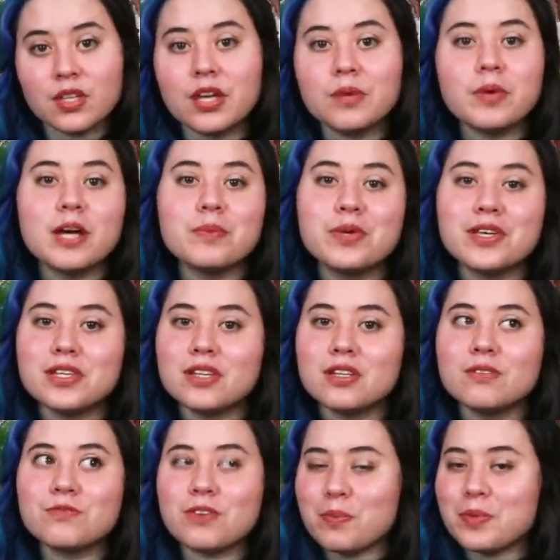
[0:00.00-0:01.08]
In my
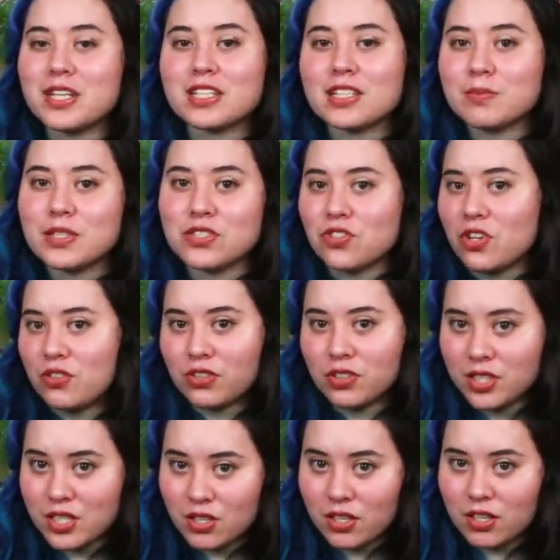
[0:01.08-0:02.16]
opinion, feminism is
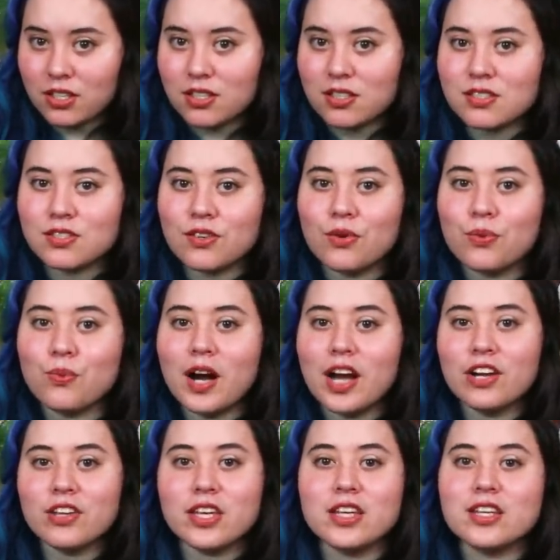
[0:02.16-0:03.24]
generally good, so
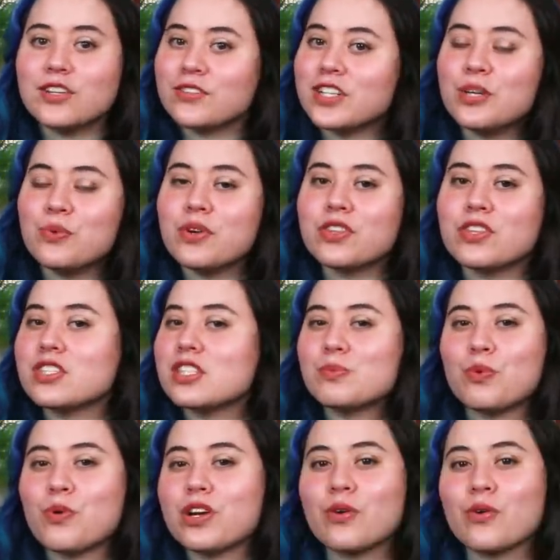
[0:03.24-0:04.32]
why are they agreeing with and
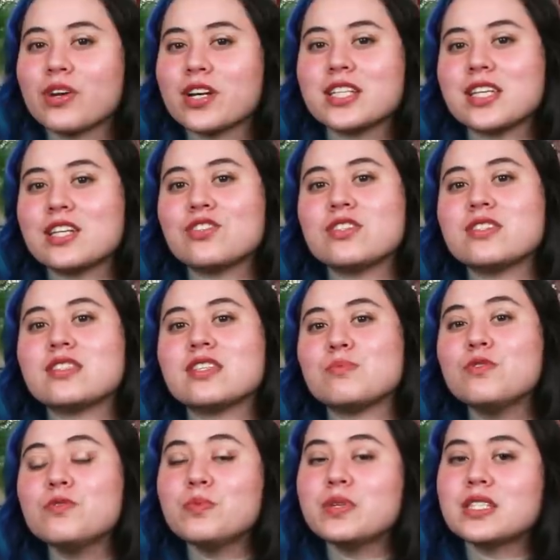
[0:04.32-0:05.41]
supporting organizations and
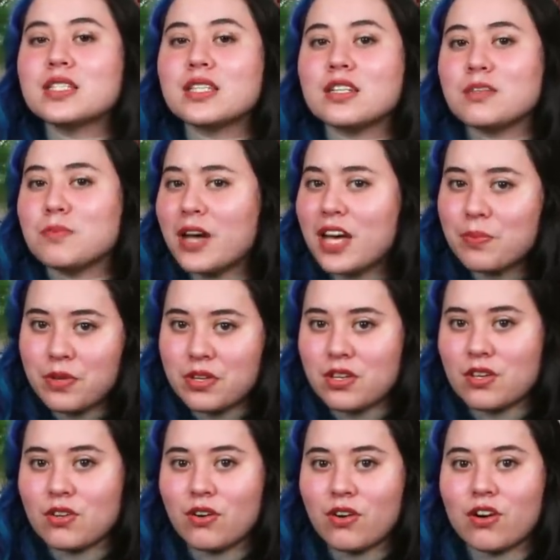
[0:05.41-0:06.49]
movements that, in my
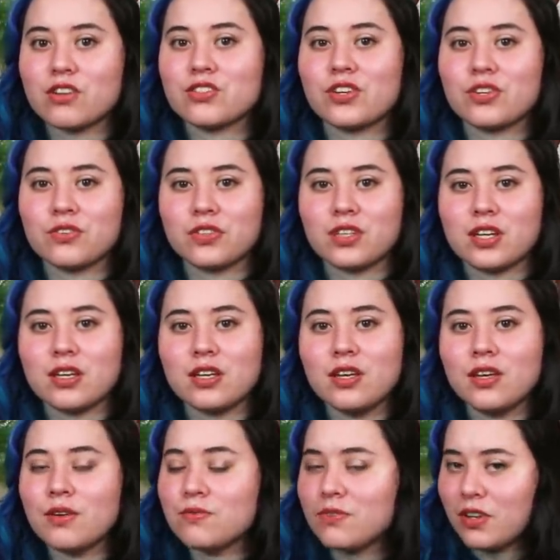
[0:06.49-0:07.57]
opinion, are generally
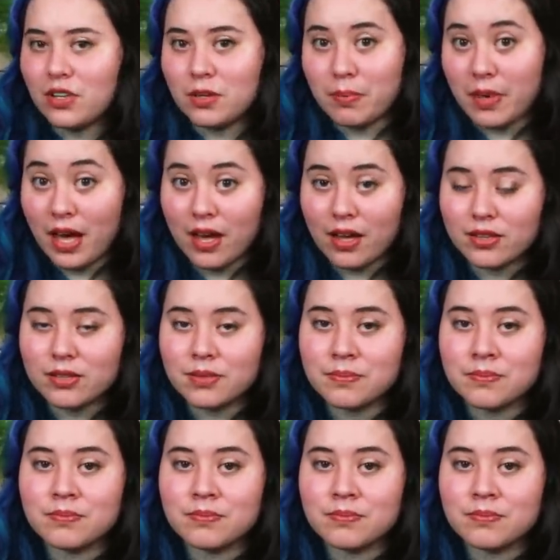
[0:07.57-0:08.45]
very bad?